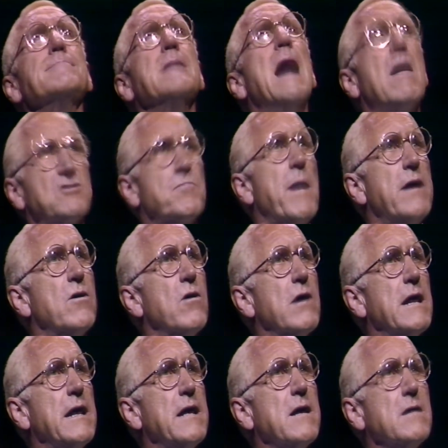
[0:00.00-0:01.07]
House
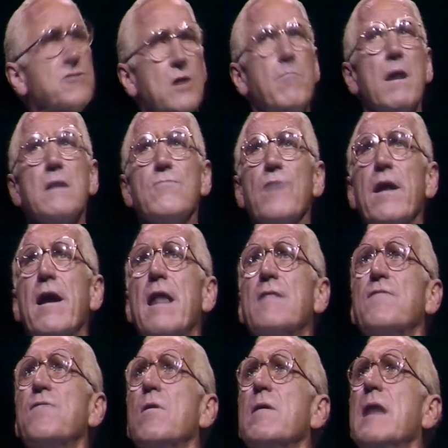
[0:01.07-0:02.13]
Minority Leader. Joe Martin read it
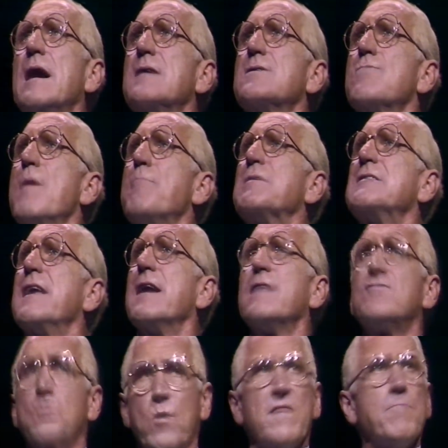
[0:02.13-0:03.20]
on the floor of the House of
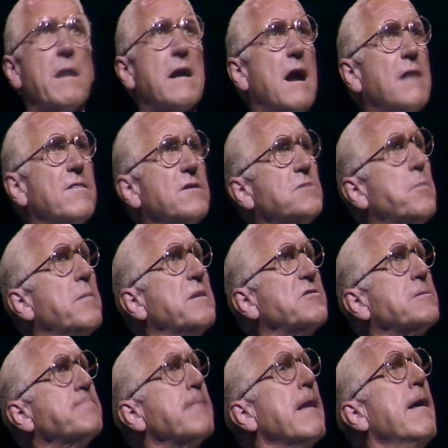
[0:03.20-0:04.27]
Representatives with MacArthur's
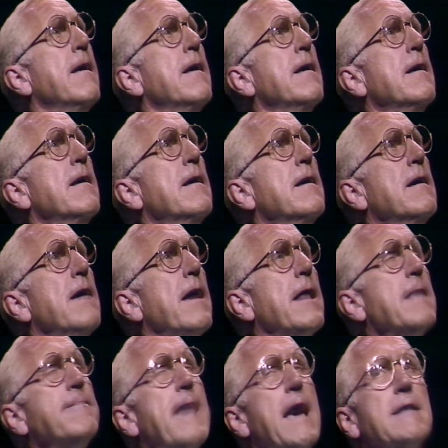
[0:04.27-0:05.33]
permission.
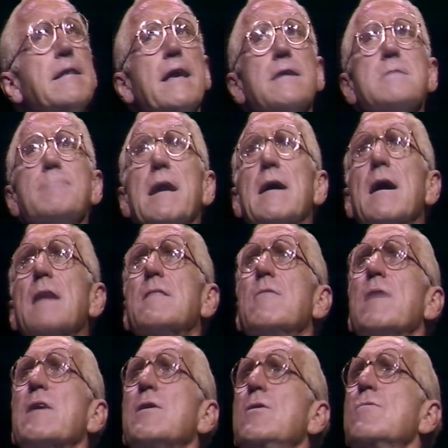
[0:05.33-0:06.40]
And in that letter,
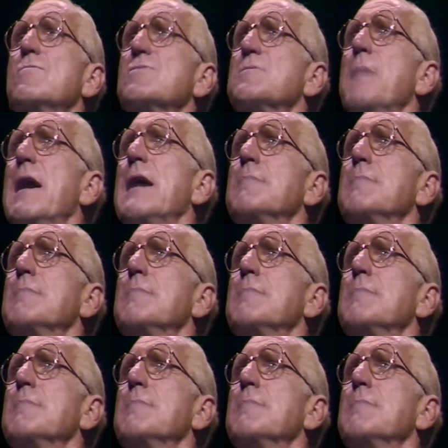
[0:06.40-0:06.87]
MacArthur accused my